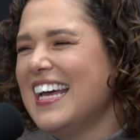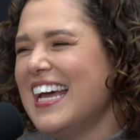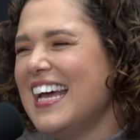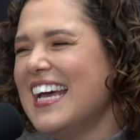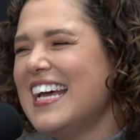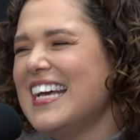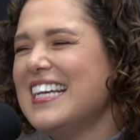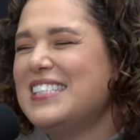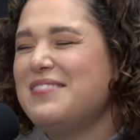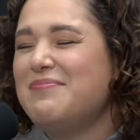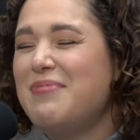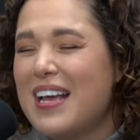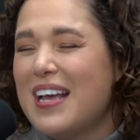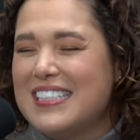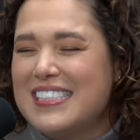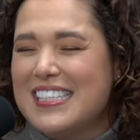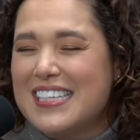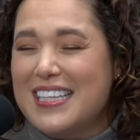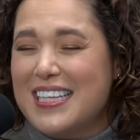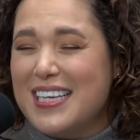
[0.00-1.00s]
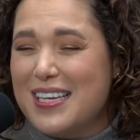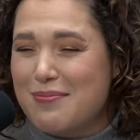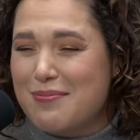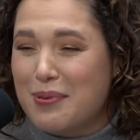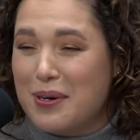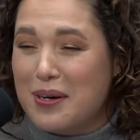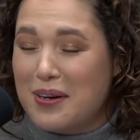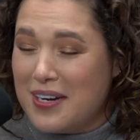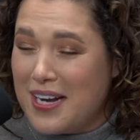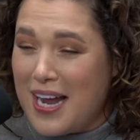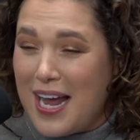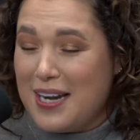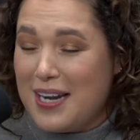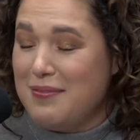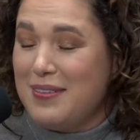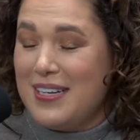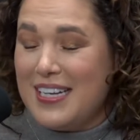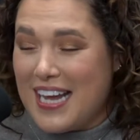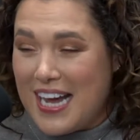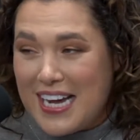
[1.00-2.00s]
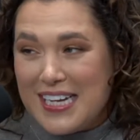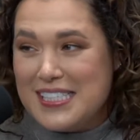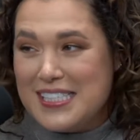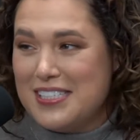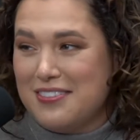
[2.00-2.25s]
It's basically a book on how to be nice to